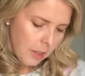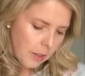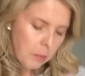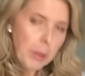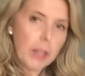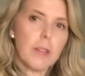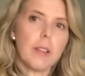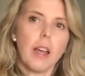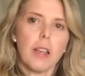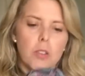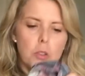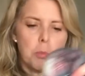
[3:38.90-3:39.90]
It's by
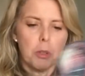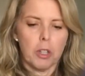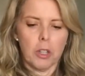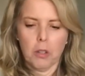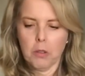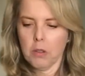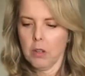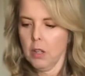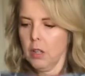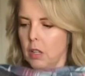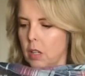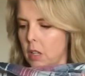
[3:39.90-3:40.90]
Skies Are Blue.
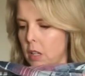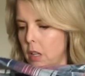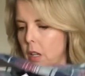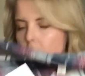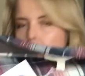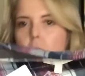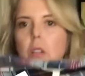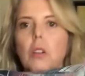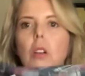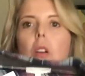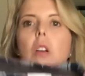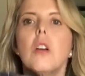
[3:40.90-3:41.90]
Has the
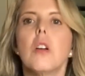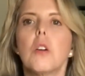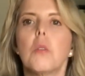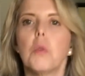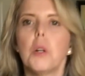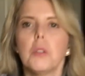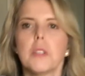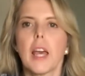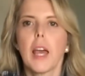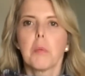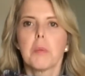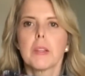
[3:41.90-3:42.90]
roll
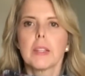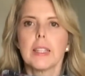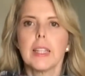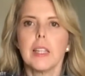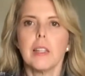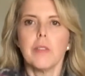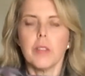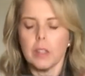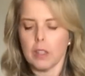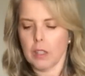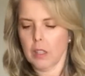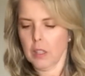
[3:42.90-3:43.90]
tab
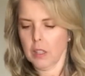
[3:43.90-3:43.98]
sleeves.